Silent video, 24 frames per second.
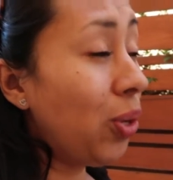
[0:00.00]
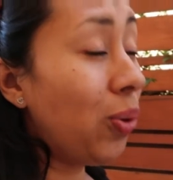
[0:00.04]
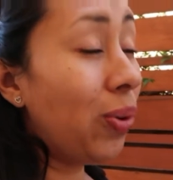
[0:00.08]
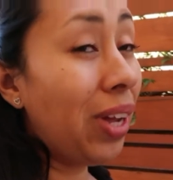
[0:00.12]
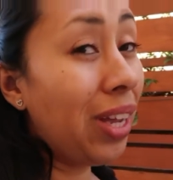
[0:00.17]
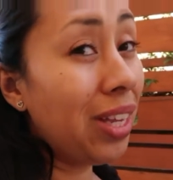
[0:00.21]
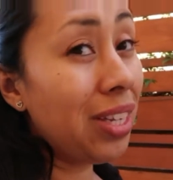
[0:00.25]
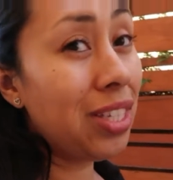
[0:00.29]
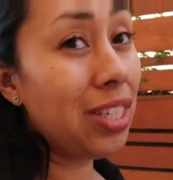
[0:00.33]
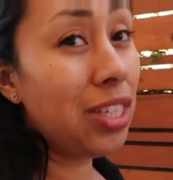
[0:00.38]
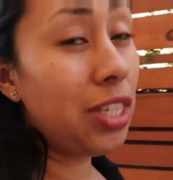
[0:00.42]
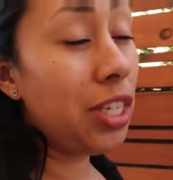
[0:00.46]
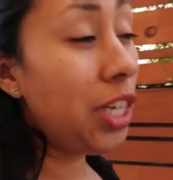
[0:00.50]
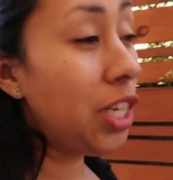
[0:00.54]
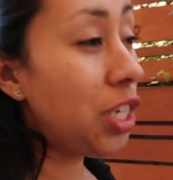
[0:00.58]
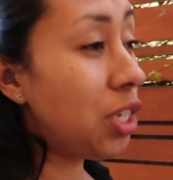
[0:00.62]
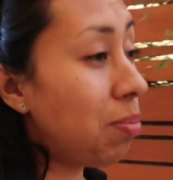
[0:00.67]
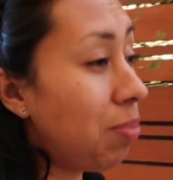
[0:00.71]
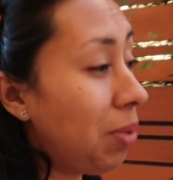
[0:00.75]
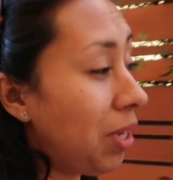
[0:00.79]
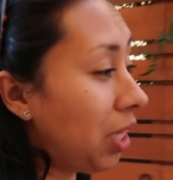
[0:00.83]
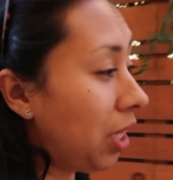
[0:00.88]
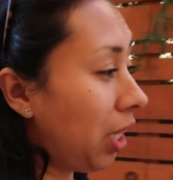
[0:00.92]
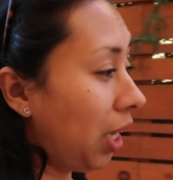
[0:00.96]
You guys
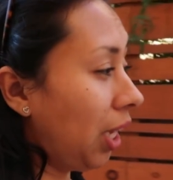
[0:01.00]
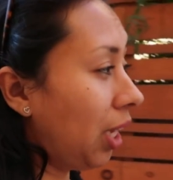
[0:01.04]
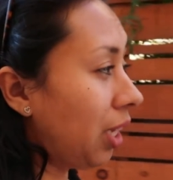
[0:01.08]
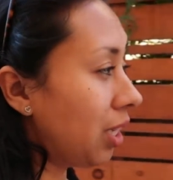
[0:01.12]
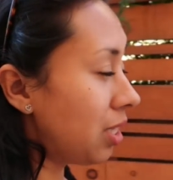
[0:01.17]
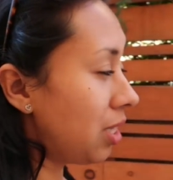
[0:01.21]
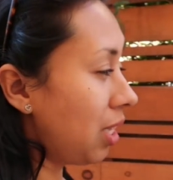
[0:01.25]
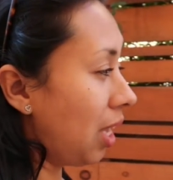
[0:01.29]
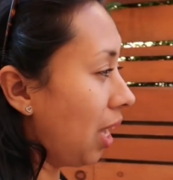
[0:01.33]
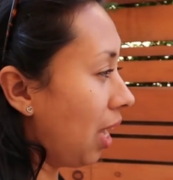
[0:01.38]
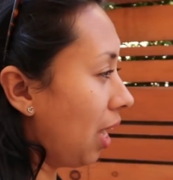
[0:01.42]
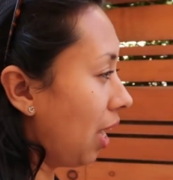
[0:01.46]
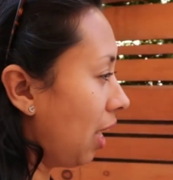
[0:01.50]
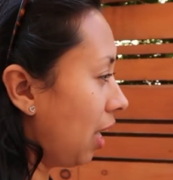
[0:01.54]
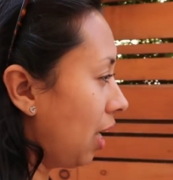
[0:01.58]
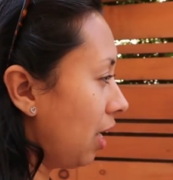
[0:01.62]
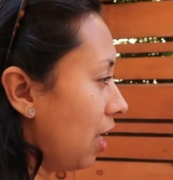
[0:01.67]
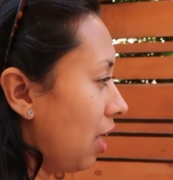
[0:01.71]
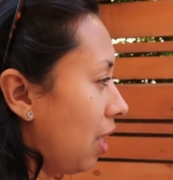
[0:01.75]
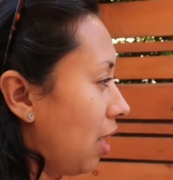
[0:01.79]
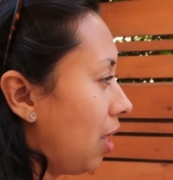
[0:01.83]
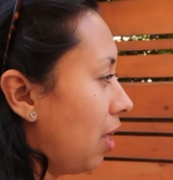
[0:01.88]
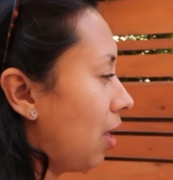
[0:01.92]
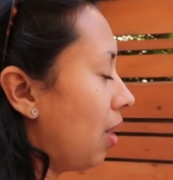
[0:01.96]
teach me things,
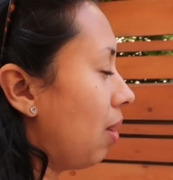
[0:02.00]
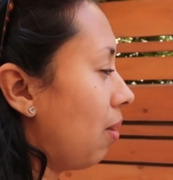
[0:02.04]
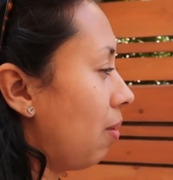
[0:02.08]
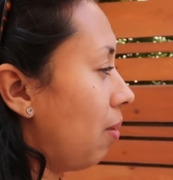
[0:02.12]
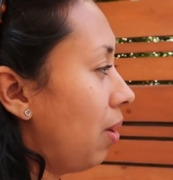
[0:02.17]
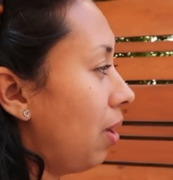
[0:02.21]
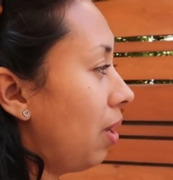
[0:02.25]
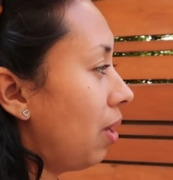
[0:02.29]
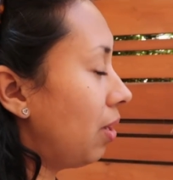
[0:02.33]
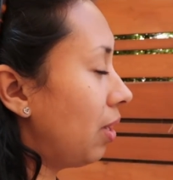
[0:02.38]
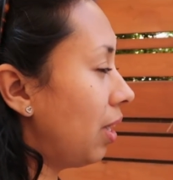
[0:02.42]
and uh,